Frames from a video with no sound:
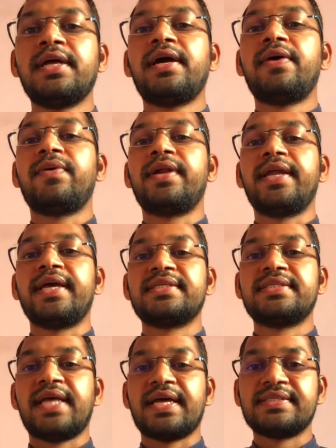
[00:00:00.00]
Our
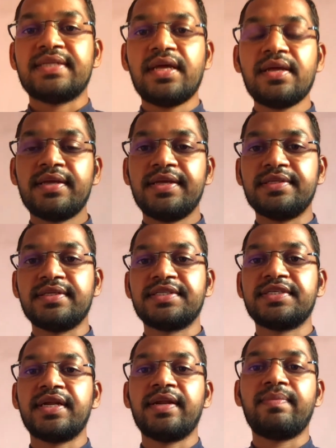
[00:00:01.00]
next asana is a
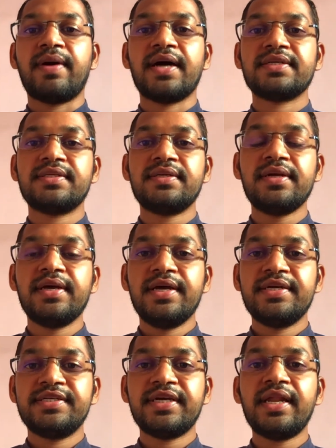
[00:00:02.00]
Shalabhasana.
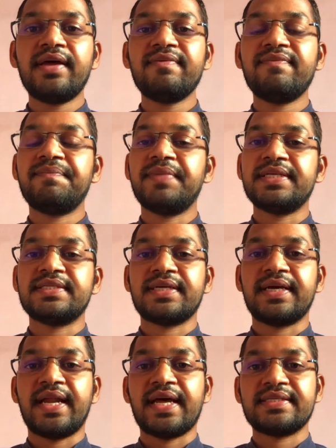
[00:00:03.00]
Shalab means
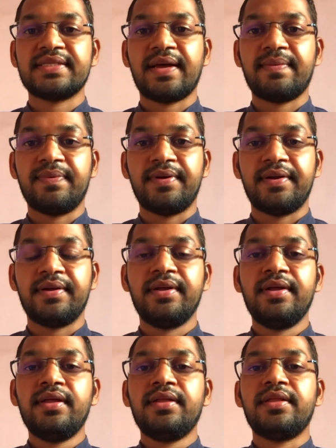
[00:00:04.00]
grasshopper.
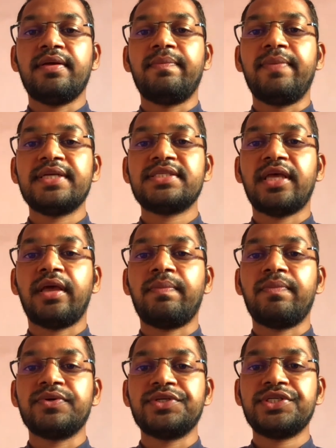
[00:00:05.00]
The basic
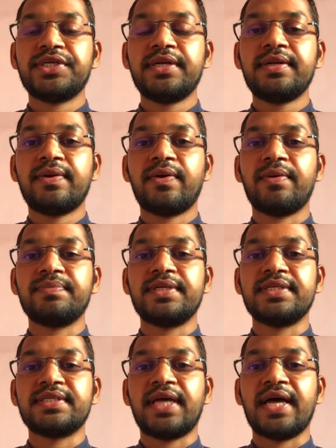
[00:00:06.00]
position of
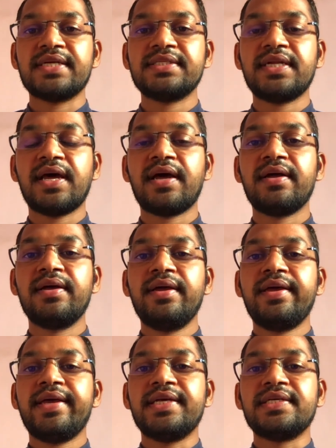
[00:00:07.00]
this asana
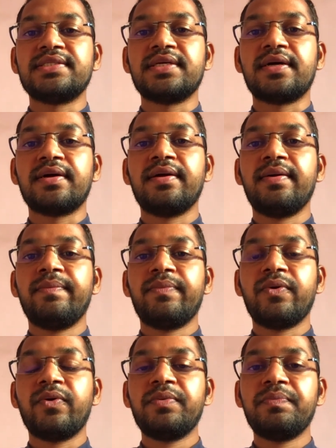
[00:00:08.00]
is a
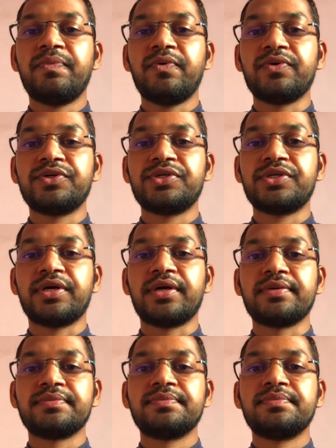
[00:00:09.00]
prone posture.
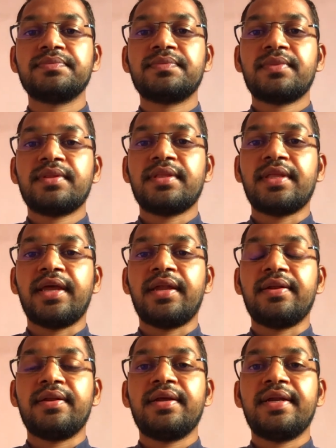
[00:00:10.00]

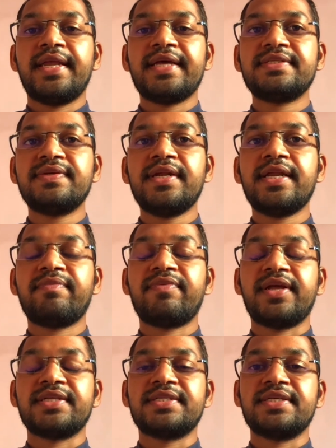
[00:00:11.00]
Then textual
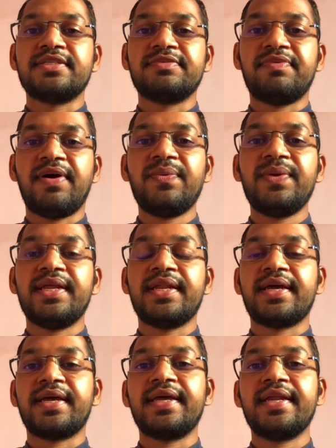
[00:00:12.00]
reference is found in a
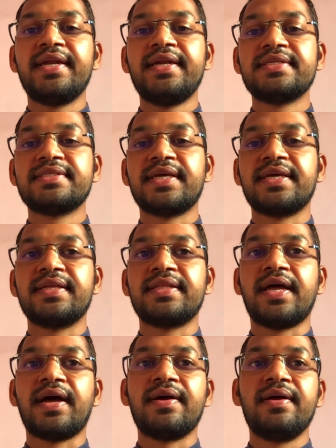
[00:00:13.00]
Gheranda Samhita.